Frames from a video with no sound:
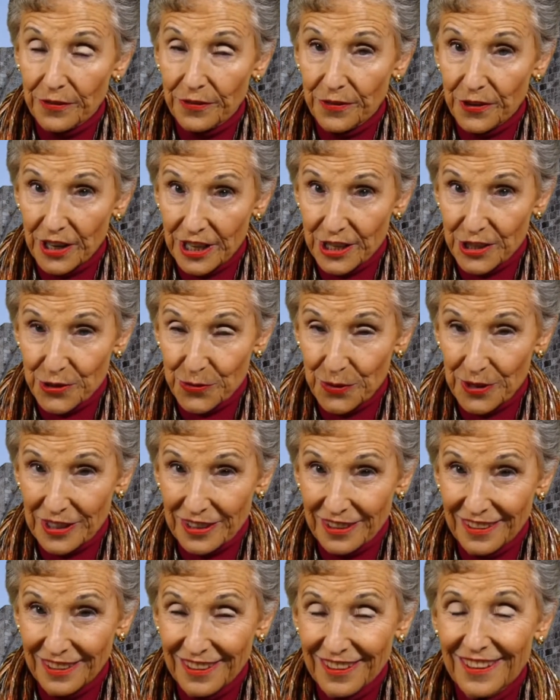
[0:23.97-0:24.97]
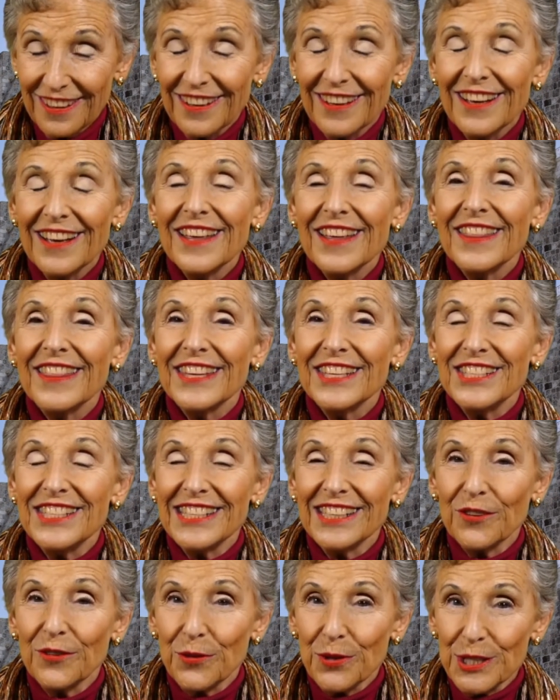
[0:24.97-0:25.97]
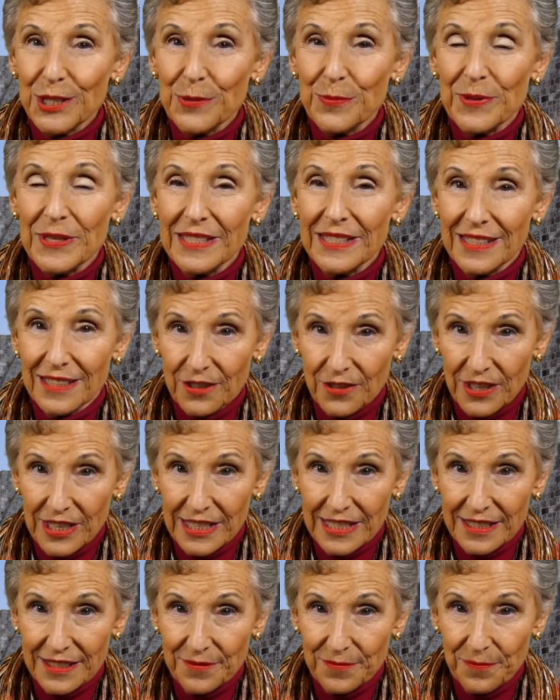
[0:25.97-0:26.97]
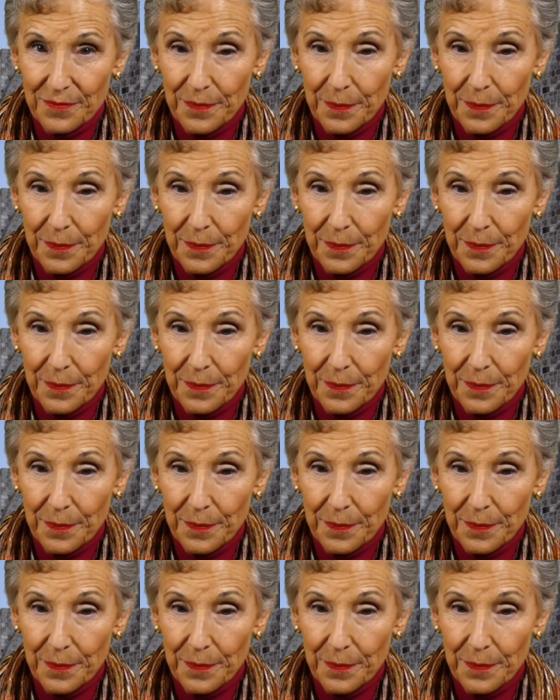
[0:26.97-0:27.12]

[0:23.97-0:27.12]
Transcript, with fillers: for Israel, this Christmas series.